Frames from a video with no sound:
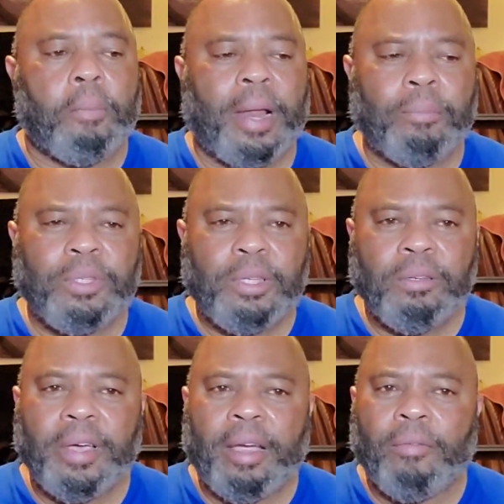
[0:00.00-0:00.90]
But I'm
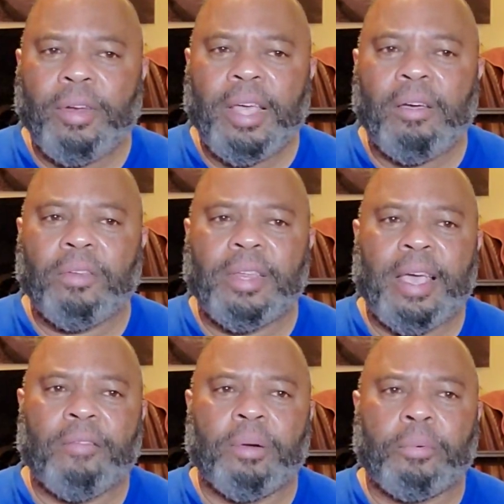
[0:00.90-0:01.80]
still every now and then
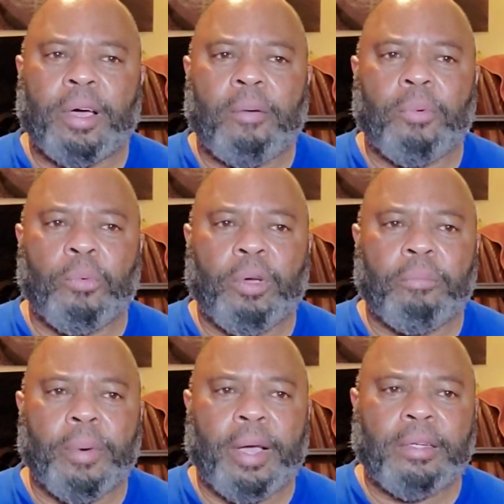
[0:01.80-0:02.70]
having a problem
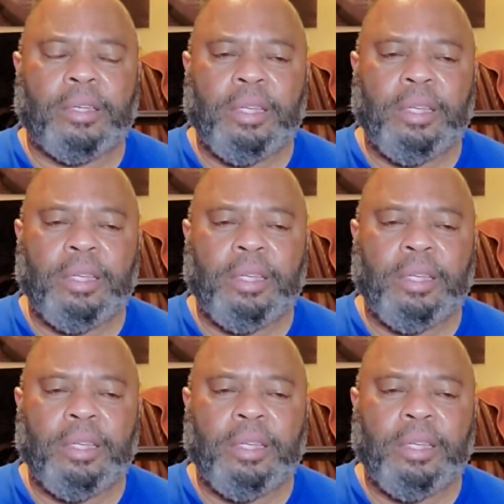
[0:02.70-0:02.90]
where my